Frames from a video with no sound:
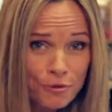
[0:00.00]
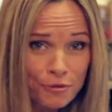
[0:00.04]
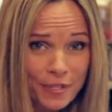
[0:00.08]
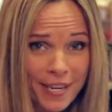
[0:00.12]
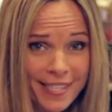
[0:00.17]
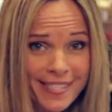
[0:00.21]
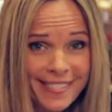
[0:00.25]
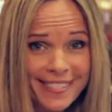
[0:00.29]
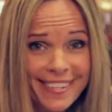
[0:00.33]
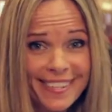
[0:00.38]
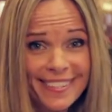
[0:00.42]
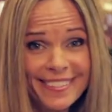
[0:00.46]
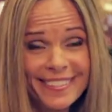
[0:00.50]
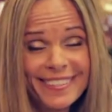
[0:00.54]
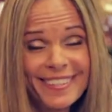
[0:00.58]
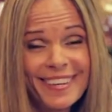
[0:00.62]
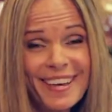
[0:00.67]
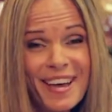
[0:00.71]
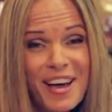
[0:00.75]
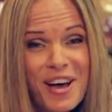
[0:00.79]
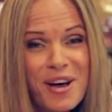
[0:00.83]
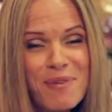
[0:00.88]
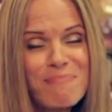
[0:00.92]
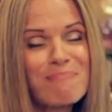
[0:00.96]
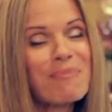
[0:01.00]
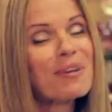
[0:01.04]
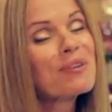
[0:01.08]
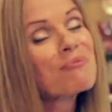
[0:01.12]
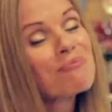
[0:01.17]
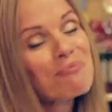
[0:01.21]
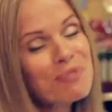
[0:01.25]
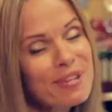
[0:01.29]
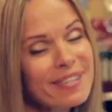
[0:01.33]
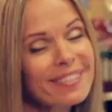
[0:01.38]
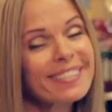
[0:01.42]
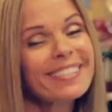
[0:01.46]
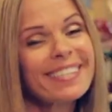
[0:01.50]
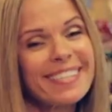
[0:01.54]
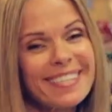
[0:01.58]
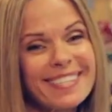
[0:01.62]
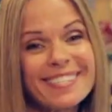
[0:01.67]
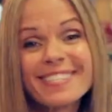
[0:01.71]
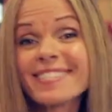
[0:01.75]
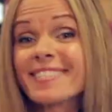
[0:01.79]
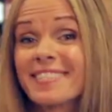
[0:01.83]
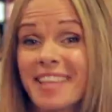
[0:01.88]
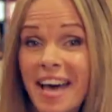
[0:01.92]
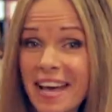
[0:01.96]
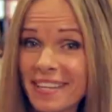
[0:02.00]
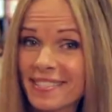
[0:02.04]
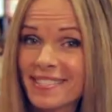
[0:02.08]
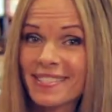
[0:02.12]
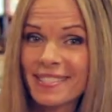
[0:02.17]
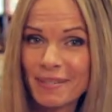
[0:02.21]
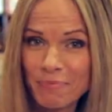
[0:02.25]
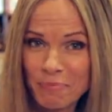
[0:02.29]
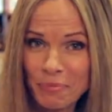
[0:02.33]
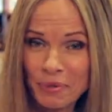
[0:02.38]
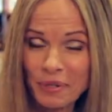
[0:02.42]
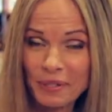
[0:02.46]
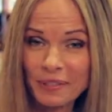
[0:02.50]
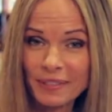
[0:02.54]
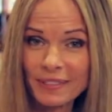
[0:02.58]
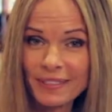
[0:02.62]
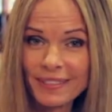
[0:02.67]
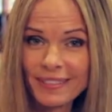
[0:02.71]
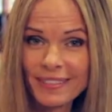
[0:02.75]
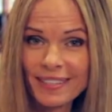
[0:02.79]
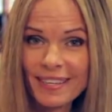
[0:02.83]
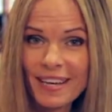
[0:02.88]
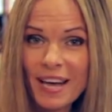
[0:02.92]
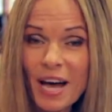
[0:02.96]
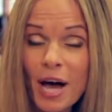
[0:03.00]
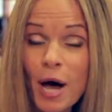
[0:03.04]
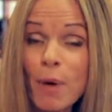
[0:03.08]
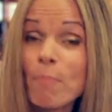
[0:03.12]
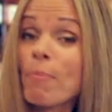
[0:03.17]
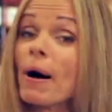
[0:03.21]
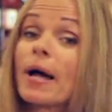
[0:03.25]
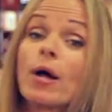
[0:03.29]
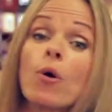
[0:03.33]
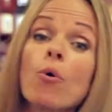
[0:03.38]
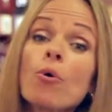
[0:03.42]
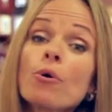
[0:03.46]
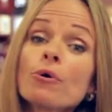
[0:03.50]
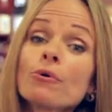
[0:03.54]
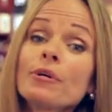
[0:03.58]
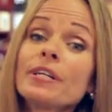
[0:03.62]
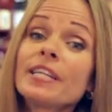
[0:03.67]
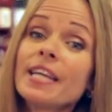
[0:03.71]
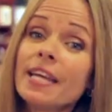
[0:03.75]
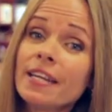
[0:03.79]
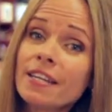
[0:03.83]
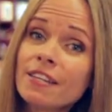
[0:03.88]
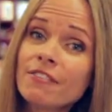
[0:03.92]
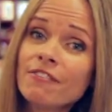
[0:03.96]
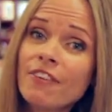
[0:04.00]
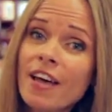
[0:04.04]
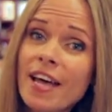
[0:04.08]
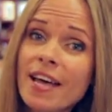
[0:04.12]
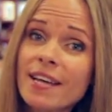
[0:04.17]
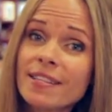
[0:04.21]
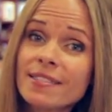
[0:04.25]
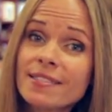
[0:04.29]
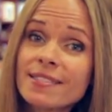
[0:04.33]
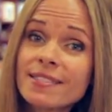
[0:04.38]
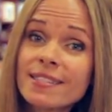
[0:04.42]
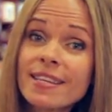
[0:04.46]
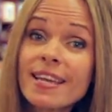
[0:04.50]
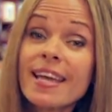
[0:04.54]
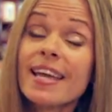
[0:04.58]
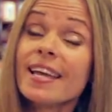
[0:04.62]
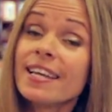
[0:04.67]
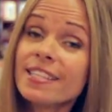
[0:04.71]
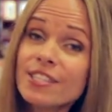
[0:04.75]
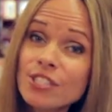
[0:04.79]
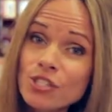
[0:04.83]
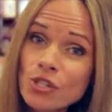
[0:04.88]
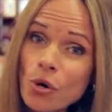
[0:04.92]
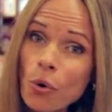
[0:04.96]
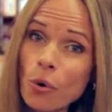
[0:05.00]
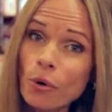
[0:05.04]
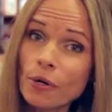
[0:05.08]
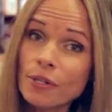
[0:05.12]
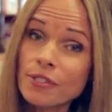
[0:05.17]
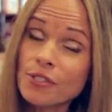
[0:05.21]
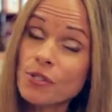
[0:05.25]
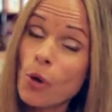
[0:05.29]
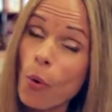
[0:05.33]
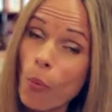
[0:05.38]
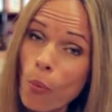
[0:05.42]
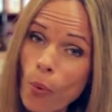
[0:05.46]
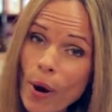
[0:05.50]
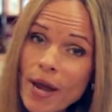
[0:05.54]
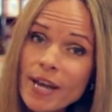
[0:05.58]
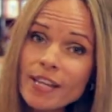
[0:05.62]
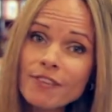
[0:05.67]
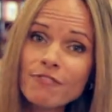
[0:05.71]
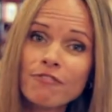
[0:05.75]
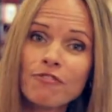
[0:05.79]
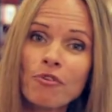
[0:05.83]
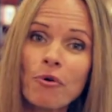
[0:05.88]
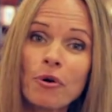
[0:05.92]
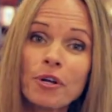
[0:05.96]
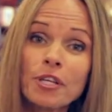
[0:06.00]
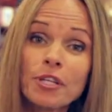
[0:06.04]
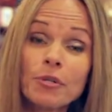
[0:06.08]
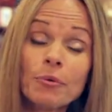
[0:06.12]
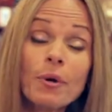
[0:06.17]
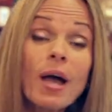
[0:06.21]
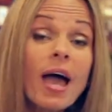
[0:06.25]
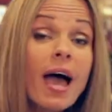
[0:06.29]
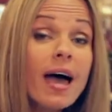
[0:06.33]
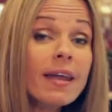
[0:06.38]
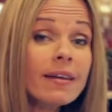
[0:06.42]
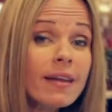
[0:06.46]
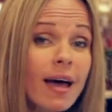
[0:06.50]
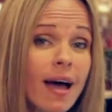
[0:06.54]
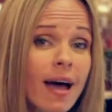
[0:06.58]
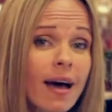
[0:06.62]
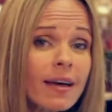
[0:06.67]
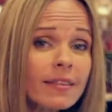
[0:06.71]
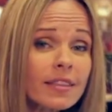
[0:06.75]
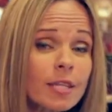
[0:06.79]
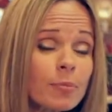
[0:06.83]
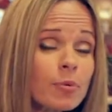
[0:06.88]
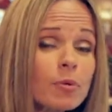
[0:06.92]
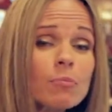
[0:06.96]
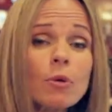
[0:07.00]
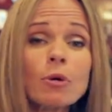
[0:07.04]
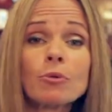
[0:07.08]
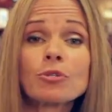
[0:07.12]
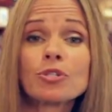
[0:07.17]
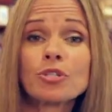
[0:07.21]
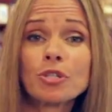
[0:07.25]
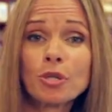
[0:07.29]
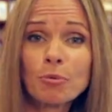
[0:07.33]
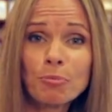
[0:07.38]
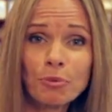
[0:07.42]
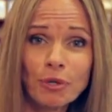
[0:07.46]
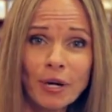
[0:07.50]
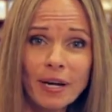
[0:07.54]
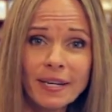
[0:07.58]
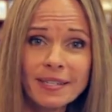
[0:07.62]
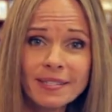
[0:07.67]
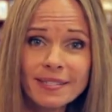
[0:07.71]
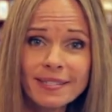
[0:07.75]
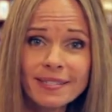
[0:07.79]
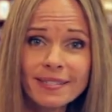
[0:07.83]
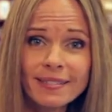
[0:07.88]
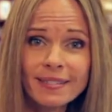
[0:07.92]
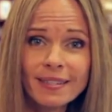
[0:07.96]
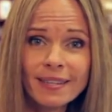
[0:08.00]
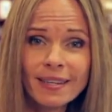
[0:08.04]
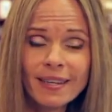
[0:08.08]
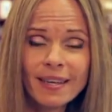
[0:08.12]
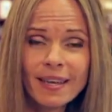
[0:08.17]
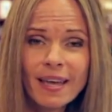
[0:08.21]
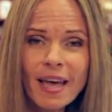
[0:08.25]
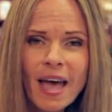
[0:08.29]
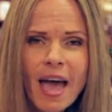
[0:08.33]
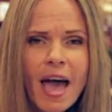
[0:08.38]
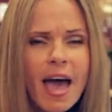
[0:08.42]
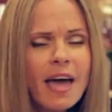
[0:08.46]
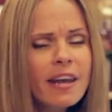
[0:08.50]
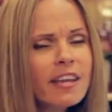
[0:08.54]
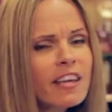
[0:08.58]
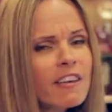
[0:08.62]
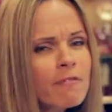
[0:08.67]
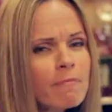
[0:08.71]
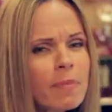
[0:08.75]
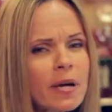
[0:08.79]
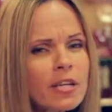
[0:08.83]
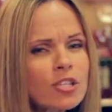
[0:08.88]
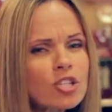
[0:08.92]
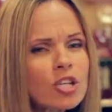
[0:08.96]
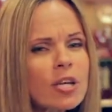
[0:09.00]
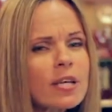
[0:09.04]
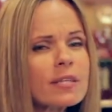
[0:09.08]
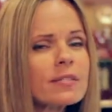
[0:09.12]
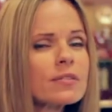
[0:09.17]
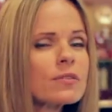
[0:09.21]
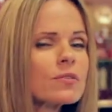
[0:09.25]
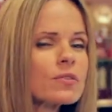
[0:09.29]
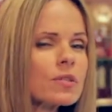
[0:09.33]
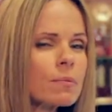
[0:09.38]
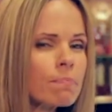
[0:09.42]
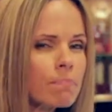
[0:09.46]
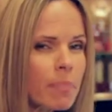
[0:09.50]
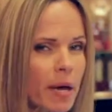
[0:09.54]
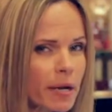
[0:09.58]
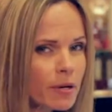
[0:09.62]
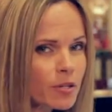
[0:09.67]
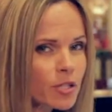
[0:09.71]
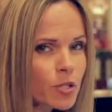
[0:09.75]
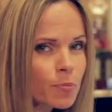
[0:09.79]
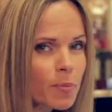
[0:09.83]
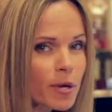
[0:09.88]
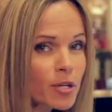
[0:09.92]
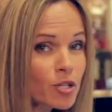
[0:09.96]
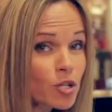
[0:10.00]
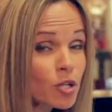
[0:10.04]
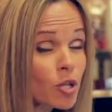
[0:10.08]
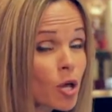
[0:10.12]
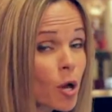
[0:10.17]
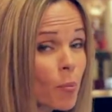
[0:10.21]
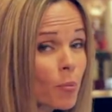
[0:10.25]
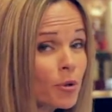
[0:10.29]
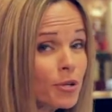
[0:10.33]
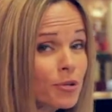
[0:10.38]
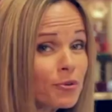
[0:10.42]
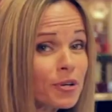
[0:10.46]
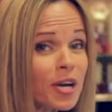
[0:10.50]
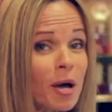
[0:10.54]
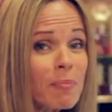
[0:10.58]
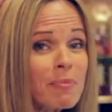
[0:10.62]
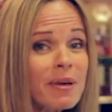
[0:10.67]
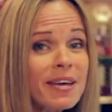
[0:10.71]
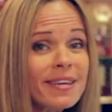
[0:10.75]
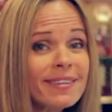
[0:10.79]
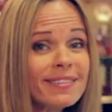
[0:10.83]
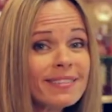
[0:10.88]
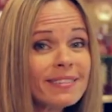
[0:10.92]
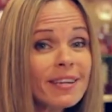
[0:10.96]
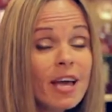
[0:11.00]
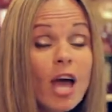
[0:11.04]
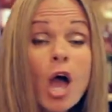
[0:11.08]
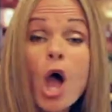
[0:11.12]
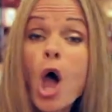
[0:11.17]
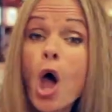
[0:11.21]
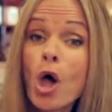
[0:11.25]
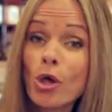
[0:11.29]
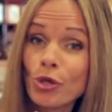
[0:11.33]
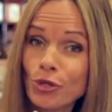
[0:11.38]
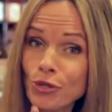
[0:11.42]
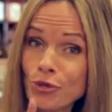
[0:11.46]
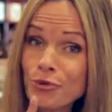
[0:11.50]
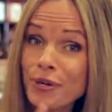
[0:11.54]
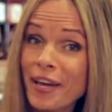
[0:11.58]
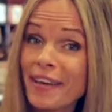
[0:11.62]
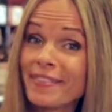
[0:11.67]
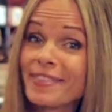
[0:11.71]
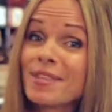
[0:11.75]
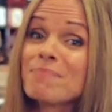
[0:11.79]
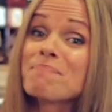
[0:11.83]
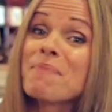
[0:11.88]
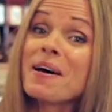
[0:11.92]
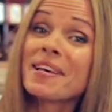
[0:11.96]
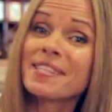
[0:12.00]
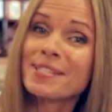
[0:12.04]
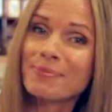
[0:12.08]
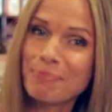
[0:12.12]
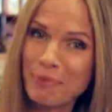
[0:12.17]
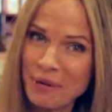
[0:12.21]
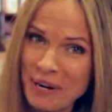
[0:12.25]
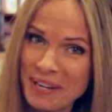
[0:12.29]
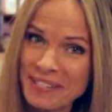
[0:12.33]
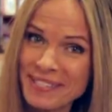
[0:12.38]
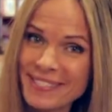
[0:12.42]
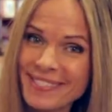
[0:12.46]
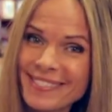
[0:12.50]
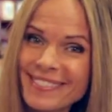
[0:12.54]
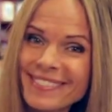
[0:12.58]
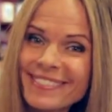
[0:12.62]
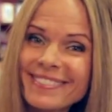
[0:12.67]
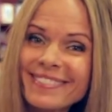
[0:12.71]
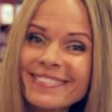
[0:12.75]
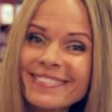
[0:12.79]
doesn't it? But it really is that simple. By ordering in advance, it's yours, waiting for you, and at the promotional price. And if by chance there's a better special on when you come in, you get the best price.